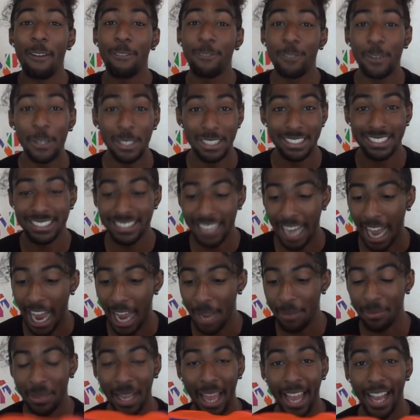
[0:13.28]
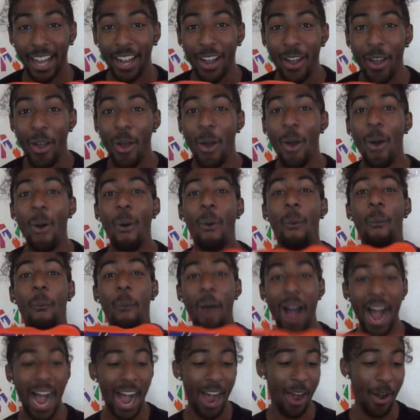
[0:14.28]
first time. Like
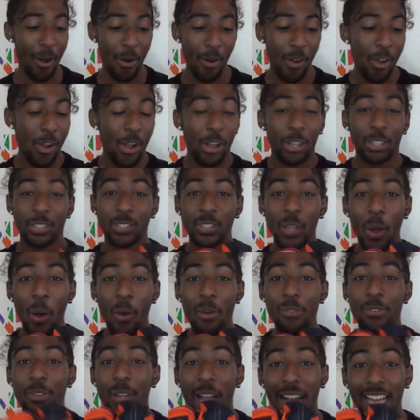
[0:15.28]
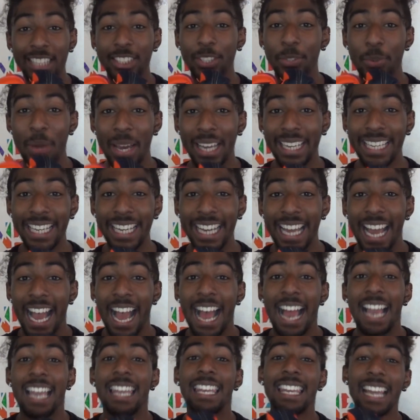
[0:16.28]
wow. So if you guys are ready,
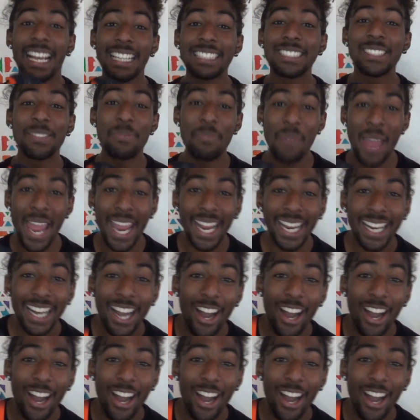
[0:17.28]
let's make